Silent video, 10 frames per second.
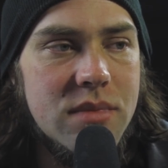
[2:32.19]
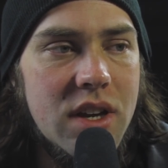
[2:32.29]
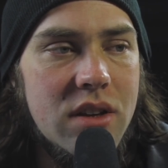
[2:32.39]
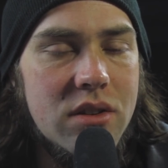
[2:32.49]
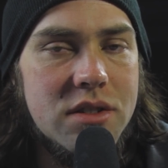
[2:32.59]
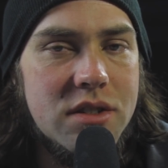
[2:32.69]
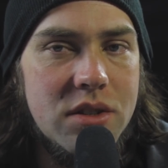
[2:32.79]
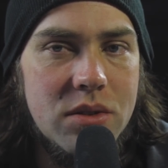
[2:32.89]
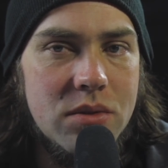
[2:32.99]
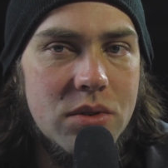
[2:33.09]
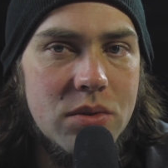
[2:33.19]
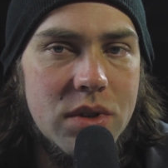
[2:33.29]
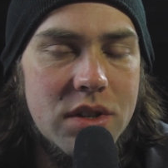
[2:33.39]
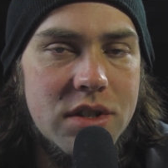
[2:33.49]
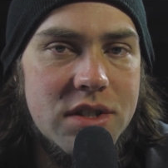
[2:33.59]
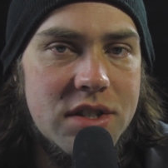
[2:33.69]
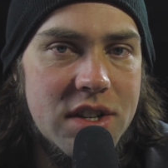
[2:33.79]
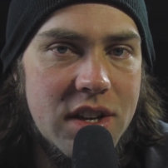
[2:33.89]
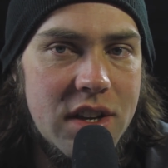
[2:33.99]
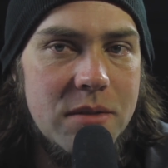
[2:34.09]
I honestly don't know what to
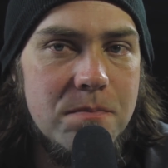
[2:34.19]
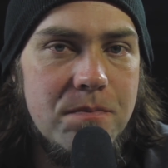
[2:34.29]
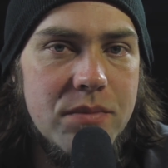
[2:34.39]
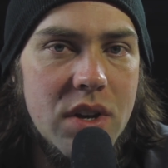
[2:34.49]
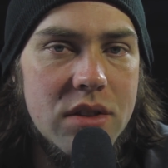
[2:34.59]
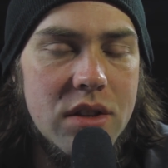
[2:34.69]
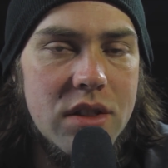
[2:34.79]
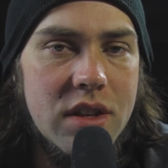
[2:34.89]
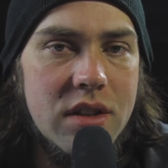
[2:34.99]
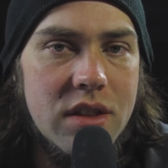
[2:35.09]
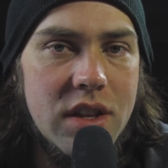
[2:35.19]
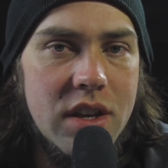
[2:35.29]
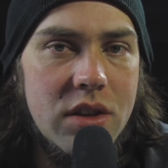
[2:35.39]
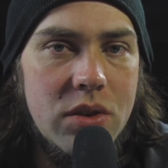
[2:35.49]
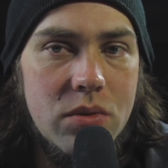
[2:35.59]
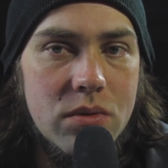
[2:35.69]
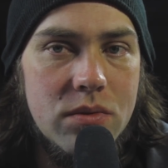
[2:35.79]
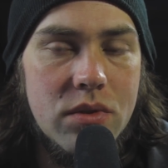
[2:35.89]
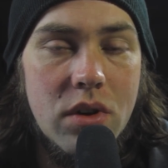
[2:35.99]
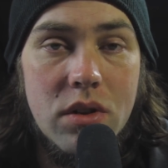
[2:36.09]
say other than thank you
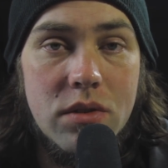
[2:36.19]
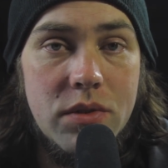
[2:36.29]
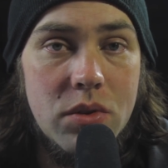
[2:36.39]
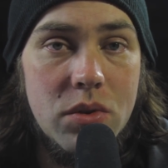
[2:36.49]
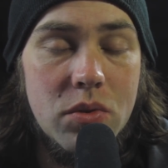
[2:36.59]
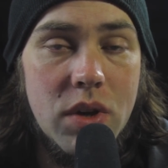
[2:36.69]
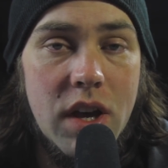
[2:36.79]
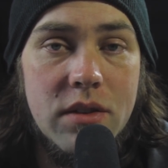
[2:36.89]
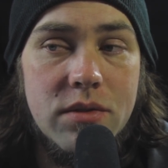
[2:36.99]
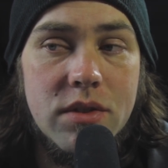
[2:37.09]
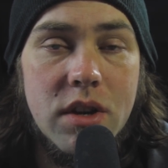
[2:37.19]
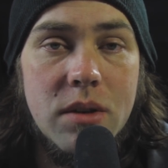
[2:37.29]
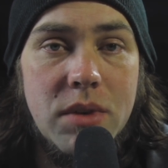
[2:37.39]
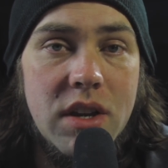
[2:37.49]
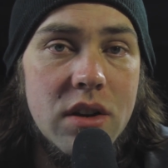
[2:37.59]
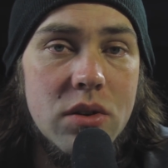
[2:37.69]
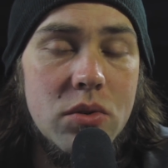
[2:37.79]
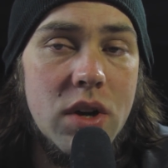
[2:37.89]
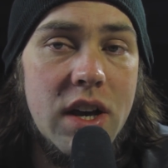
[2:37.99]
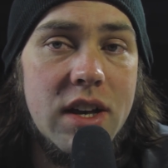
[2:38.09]
for all of you who have come here,
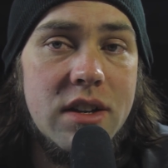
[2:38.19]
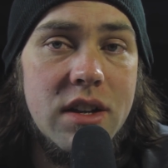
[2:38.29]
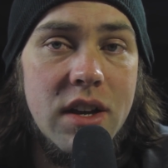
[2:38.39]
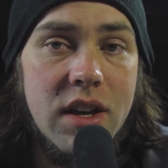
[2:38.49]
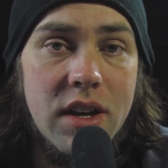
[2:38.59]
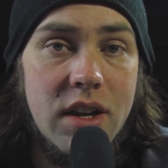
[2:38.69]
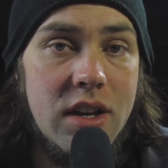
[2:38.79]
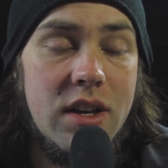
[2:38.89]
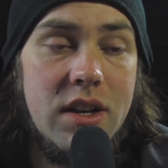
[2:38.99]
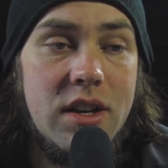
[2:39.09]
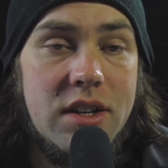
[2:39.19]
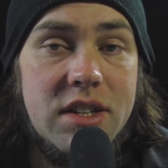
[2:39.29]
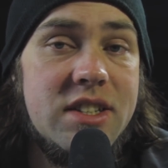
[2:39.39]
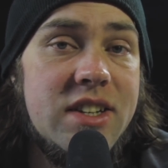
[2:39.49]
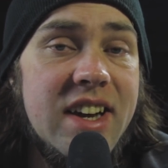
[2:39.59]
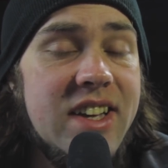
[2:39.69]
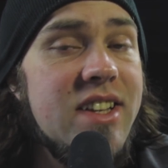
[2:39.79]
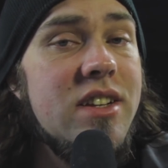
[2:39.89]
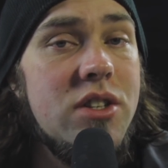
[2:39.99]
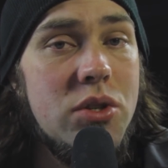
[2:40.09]
who had
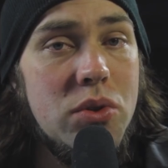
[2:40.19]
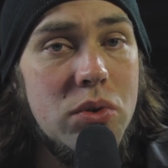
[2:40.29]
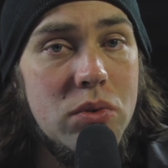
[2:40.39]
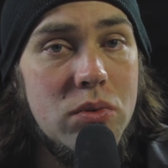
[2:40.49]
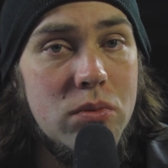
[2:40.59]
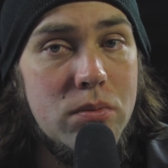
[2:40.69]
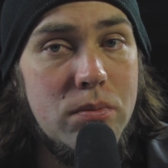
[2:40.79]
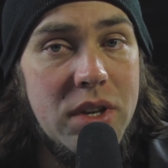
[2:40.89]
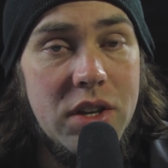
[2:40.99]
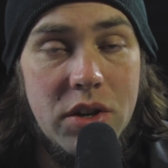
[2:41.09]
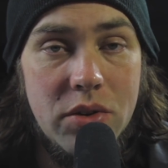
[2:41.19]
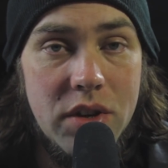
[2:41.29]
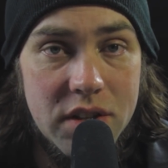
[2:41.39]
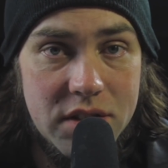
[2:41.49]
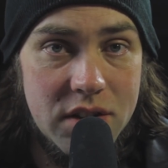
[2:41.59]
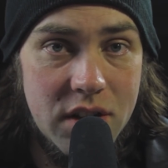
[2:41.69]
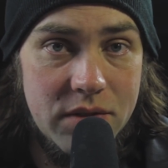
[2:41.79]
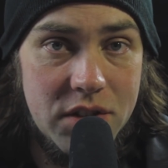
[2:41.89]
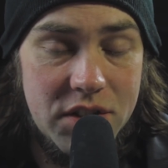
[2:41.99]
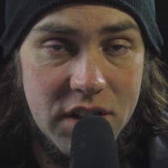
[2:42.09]
decided to be curious
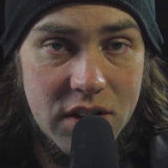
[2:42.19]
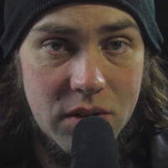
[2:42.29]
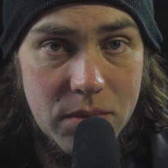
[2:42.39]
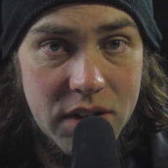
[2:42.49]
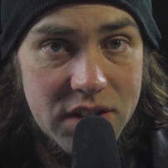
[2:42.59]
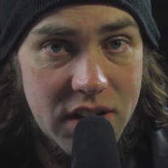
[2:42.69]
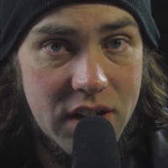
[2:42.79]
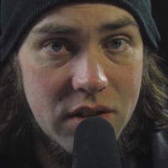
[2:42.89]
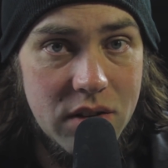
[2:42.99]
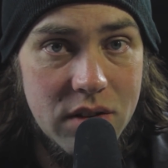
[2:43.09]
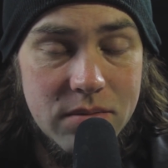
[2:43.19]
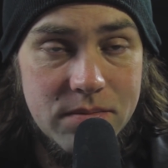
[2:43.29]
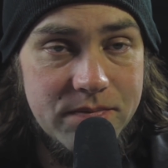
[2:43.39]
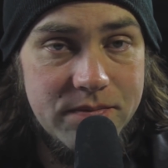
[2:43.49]
enough to check out my channel.